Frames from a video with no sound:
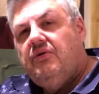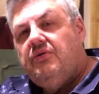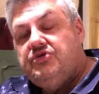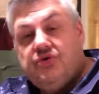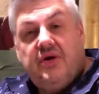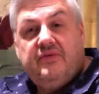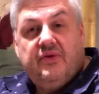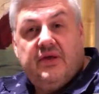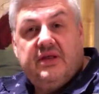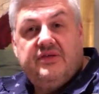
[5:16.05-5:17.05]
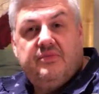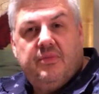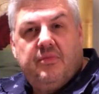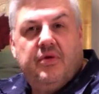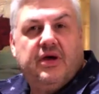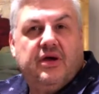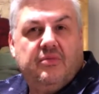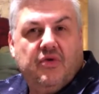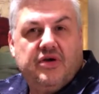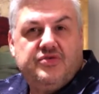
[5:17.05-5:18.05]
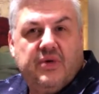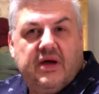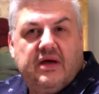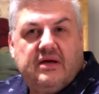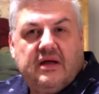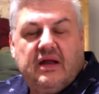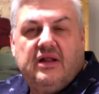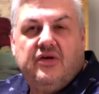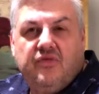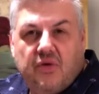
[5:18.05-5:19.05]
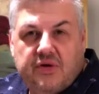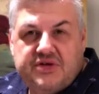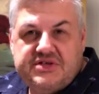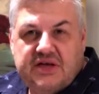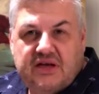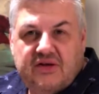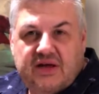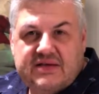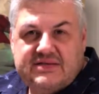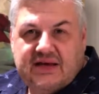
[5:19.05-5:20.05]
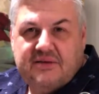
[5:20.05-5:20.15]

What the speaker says: Enjoy doing this. We'll be bringing you more each week, and I look forward to seeing you next time.